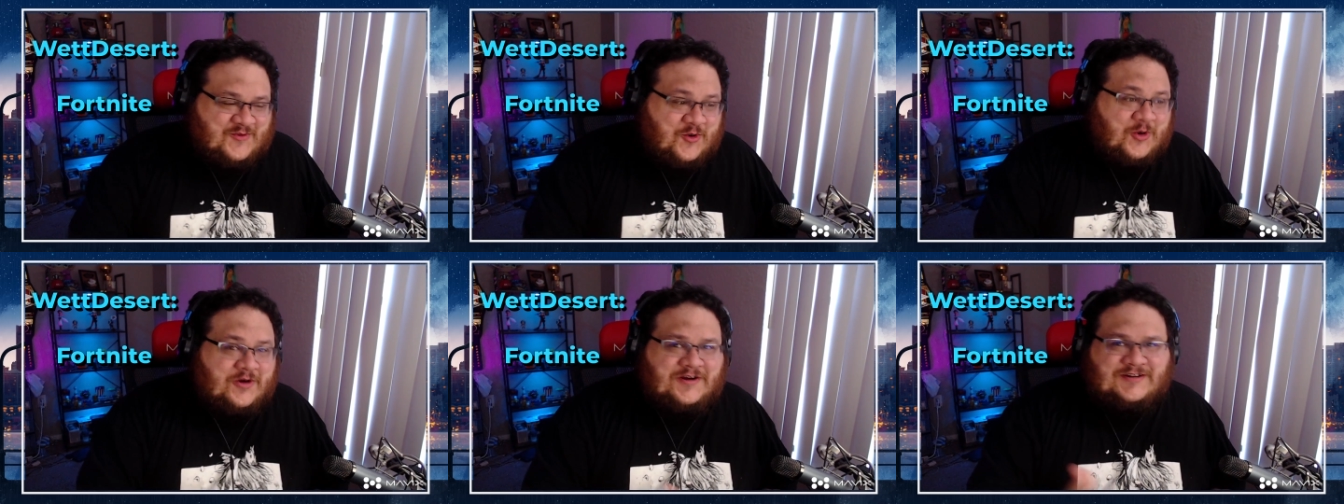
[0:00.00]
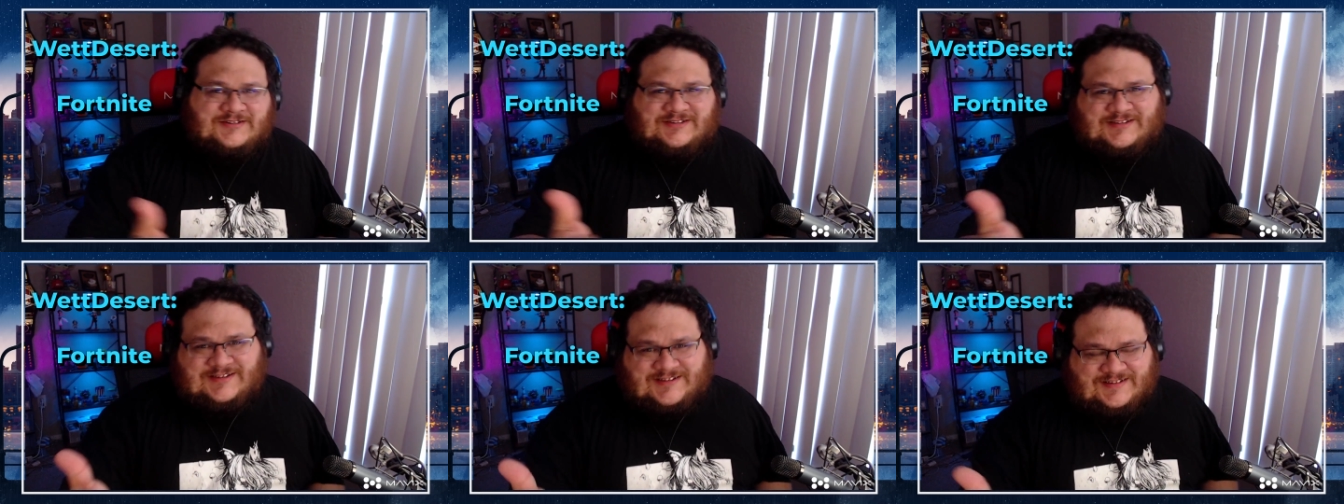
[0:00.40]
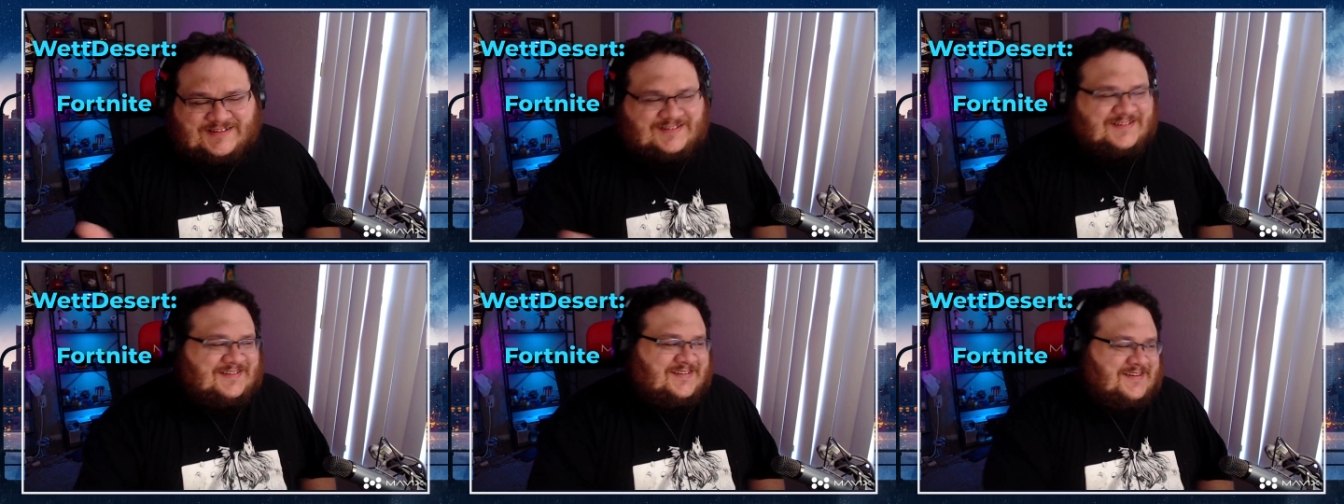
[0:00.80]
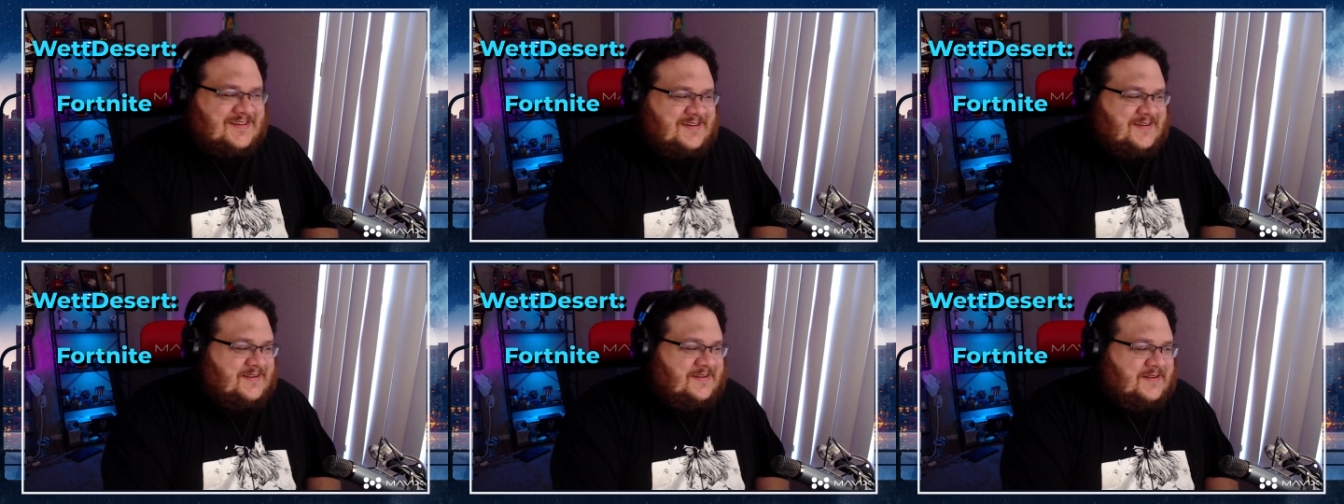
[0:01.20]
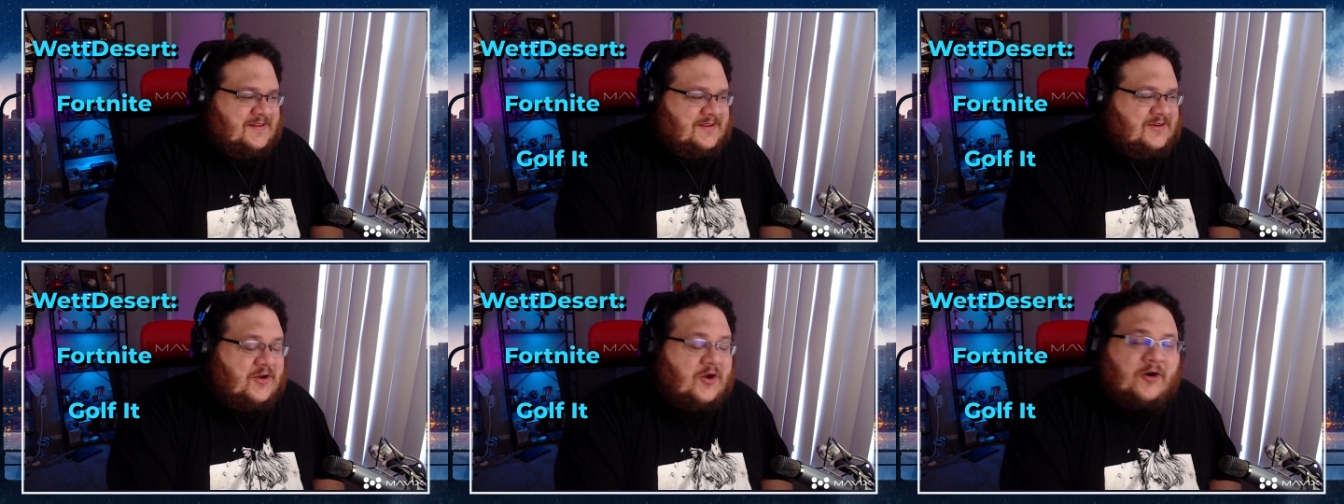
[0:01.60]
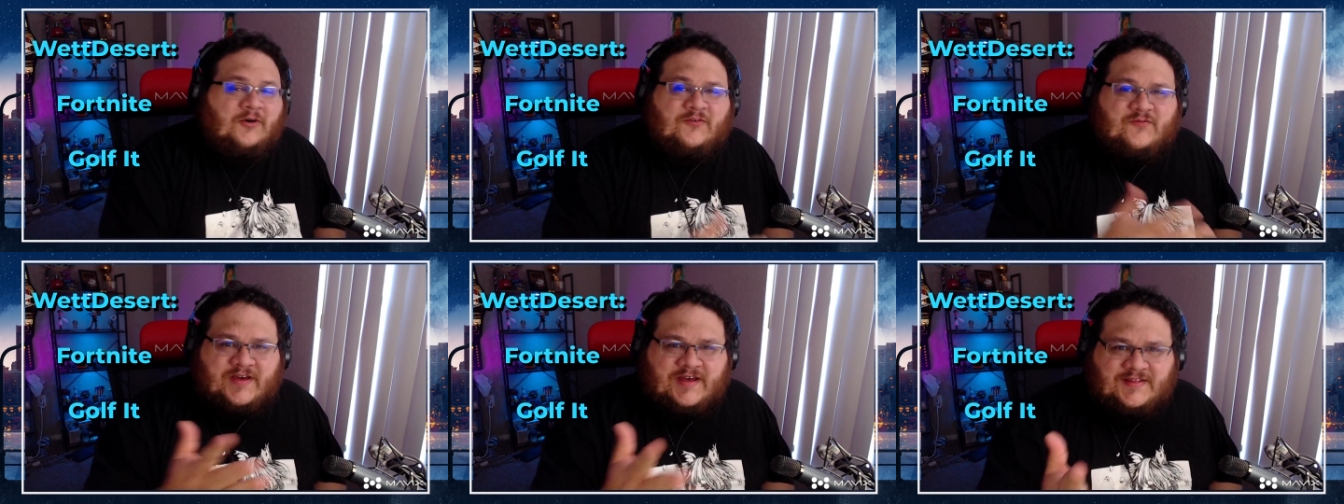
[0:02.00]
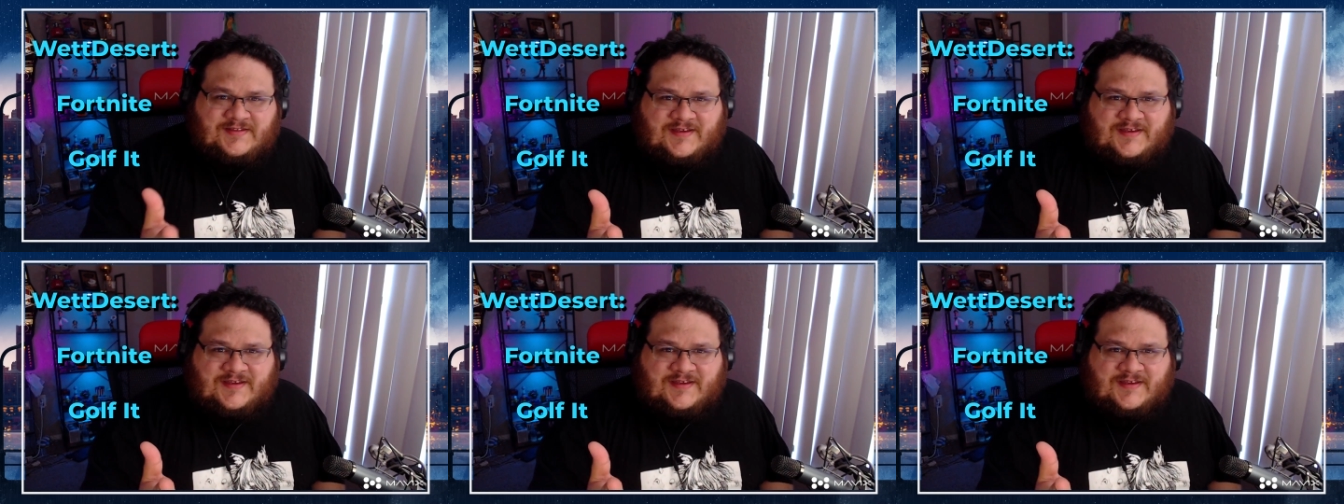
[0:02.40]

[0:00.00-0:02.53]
course. Yeah. Golf it.